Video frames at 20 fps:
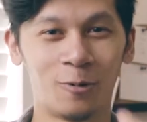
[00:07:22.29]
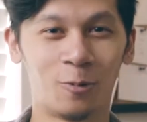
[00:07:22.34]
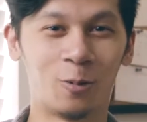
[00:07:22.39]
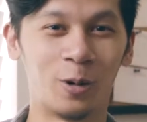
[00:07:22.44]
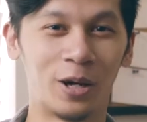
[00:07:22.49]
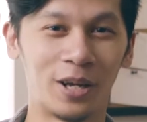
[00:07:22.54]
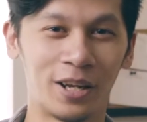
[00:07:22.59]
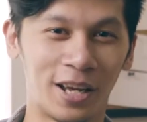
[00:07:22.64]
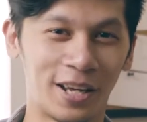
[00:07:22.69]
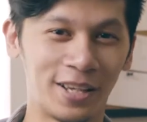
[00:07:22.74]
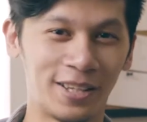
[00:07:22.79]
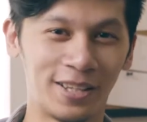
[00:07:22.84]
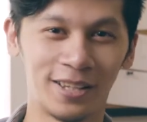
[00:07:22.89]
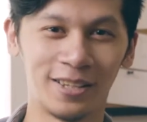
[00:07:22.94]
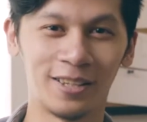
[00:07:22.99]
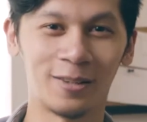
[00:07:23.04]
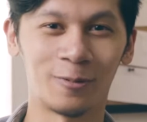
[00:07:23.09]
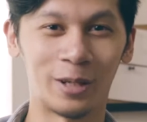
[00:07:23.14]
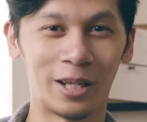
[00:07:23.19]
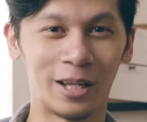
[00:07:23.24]
When
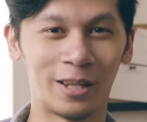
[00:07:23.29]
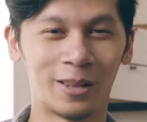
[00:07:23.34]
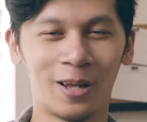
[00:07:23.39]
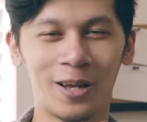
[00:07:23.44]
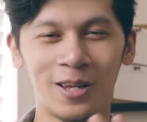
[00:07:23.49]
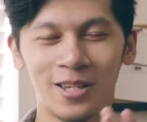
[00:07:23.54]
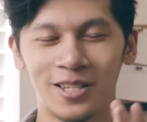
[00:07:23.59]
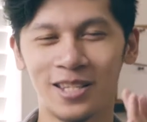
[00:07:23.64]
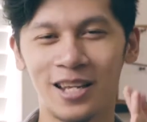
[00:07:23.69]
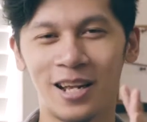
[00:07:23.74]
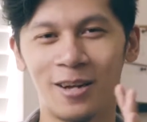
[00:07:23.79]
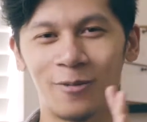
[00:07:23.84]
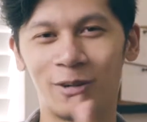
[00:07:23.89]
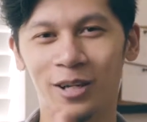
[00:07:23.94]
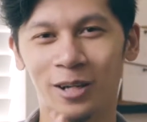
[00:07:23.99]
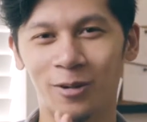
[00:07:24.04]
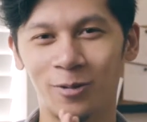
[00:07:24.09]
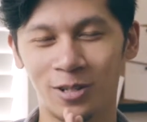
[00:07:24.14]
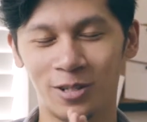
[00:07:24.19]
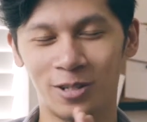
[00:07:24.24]
I lost that,
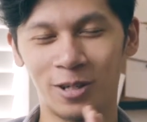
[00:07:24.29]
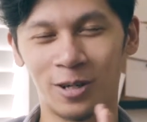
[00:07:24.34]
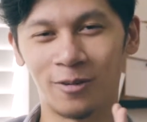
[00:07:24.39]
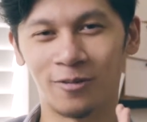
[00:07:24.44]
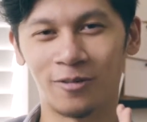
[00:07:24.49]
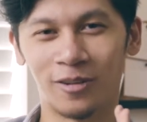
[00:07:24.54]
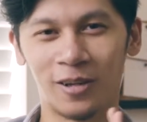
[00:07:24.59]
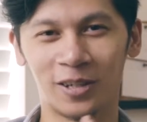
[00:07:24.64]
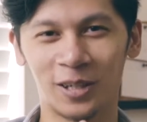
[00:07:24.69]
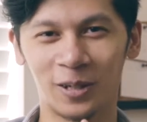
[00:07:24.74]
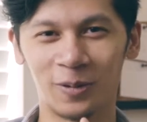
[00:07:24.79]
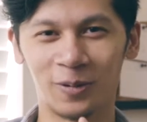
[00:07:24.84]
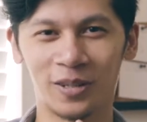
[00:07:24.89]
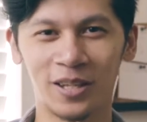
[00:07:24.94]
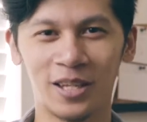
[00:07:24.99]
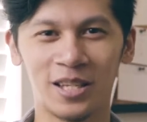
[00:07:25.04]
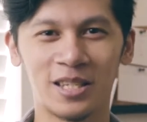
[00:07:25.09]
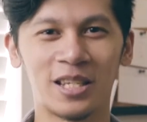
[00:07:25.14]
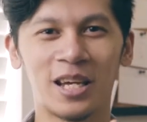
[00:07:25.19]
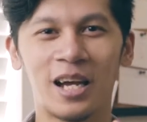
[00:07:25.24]
when I started vlogging with
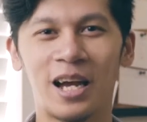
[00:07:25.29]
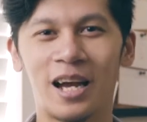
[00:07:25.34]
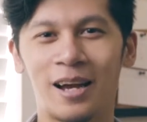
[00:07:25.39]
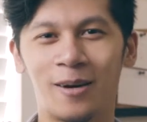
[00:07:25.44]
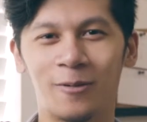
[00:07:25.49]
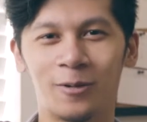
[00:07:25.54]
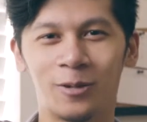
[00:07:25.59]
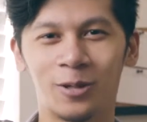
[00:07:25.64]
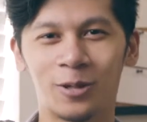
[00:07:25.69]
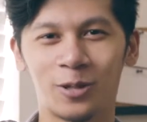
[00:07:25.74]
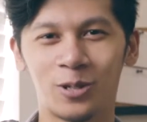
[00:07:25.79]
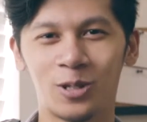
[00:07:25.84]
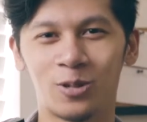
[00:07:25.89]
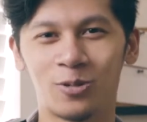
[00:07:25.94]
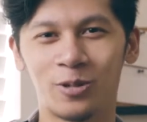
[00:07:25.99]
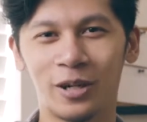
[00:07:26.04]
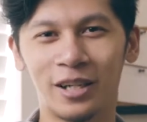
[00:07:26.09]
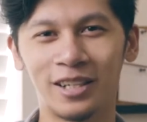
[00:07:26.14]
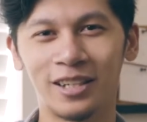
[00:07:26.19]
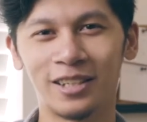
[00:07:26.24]
this, I would look
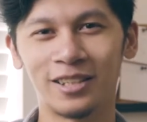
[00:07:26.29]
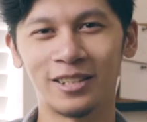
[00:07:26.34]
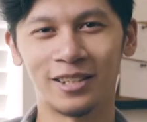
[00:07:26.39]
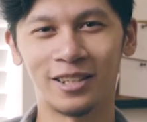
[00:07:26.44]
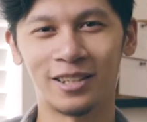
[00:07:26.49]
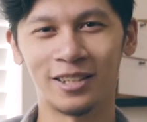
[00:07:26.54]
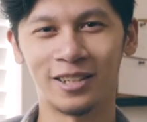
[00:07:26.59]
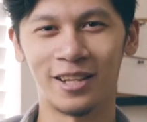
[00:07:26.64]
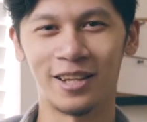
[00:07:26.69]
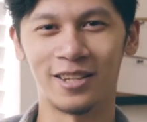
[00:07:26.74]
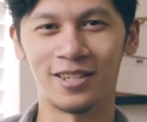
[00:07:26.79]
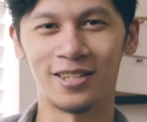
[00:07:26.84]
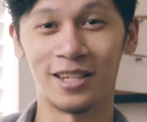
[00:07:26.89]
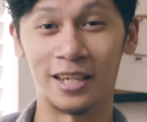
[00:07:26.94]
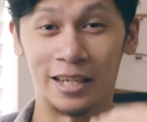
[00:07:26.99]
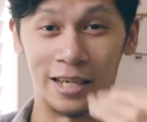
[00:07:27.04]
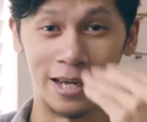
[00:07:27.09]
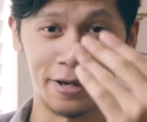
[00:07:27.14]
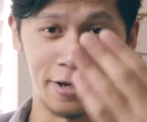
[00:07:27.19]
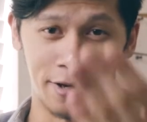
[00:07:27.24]
straight into the lens
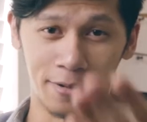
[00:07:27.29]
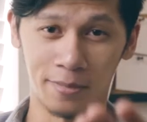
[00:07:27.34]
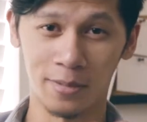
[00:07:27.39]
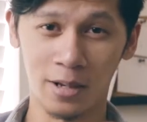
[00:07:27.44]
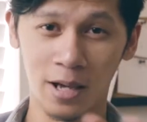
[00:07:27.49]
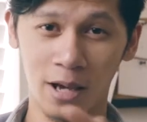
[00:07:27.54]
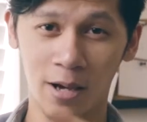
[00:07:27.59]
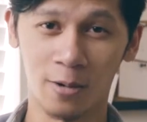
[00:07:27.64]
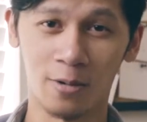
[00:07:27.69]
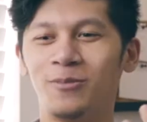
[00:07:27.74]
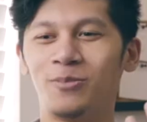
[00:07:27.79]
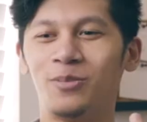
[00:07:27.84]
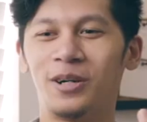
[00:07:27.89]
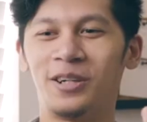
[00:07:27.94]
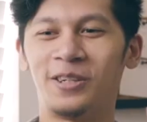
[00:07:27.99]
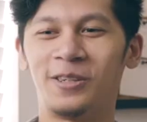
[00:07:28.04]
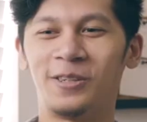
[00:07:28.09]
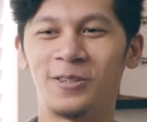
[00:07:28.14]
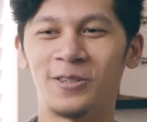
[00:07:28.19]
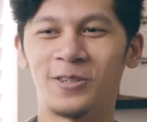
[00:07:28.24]
like I am now.
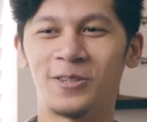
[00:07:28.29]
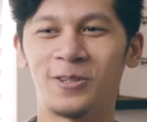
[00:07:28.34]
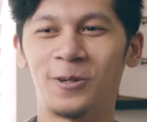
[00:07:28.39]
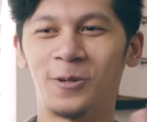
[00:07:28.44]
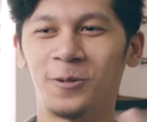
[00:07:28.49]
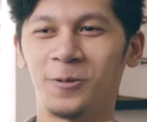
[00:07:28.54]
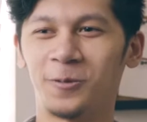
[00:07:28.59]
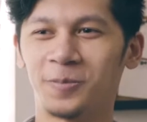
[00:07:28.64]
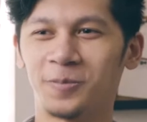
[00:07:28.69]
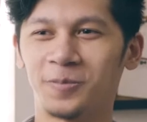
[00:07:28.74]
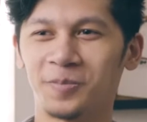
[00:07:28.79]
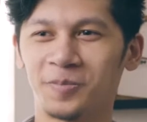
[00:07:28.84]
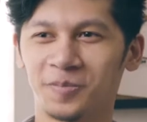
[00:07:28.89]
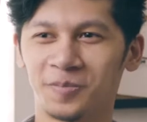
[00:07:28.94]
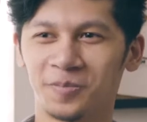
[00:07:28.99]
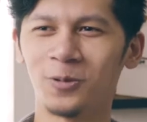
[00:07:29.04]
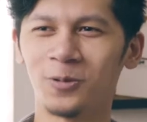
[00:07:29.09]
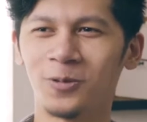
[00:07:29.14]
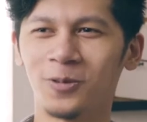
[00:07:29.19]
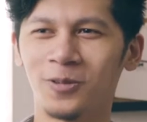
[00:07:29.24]
But also,
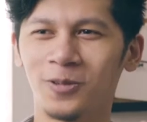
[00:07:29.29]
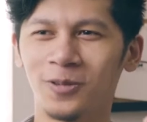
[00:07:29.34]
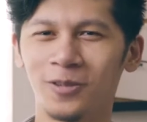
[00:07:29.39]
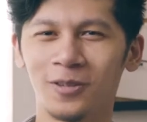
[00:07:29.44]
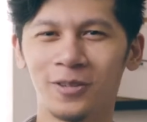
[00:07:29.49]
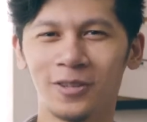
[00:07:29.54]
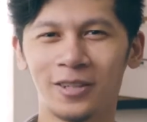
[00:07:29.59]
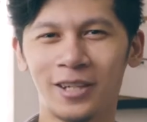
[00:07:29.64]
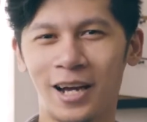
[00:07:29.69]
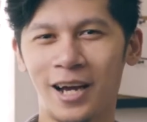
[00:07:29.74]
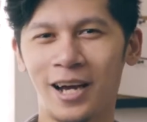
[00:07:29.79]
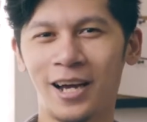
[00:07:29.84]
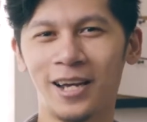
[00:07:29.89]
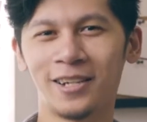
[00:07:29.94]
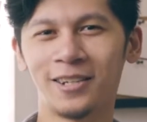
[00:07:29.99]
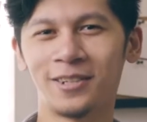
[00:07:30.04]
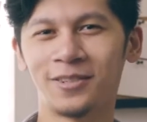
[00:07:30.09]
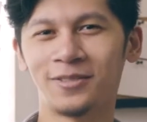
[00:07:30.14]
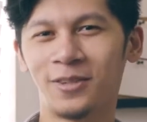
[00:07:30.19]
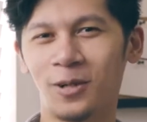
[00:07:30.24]
you
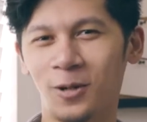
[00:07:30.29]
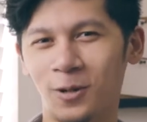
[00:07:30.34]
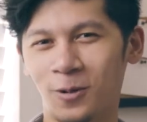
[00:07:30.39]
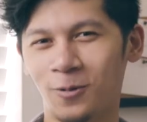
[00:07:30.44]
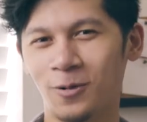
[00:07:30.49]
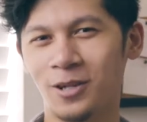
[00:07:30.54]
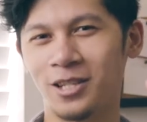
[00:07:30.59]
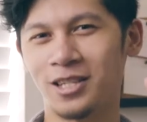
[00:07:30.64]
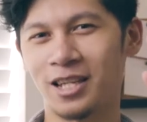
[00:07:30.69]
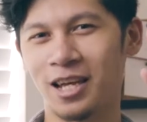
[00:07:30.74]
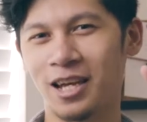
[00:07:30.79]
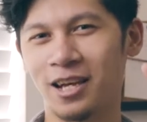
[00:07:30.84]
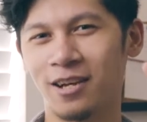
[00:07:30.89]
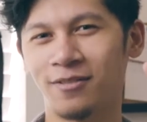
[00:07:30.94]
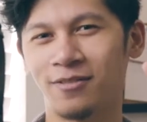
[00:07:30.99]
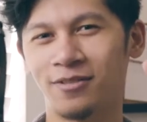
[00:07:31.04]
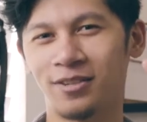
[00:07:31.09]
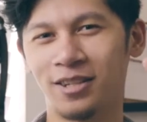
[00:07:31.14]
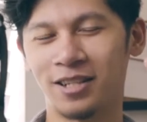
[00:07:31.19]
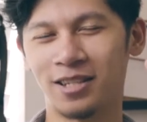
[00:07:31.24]
kind of always
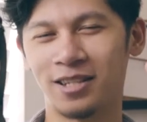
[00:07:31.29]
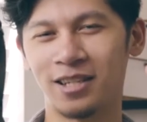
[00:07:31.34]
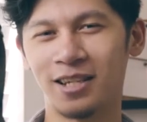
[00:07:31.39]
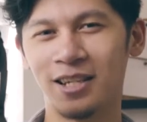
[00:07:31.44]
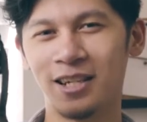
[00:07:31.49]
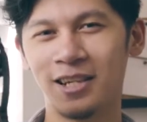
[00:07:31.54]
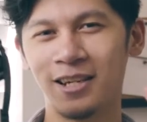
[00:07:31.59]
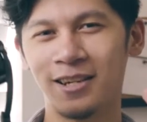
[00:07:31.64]
have this